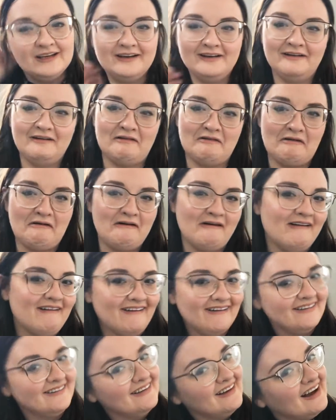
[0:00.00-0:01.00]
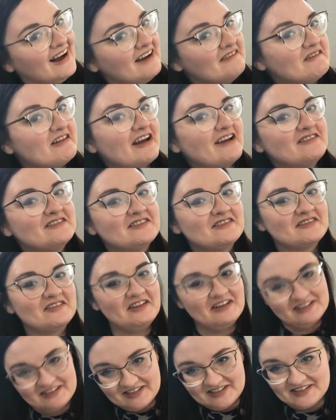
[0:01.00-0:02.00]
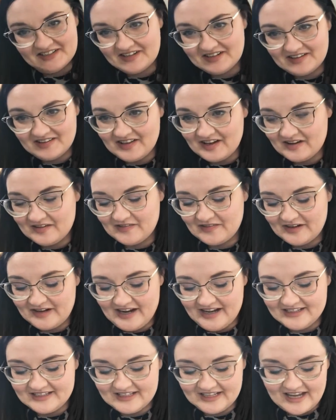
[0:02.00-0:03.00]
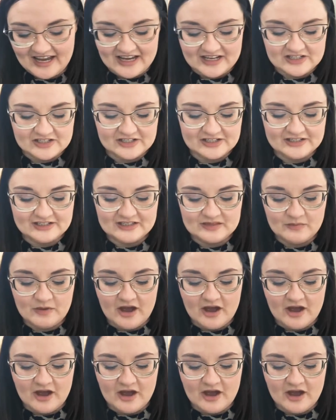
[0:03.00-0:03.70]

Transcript: I mean, I have some clutches that are like for nice occasions,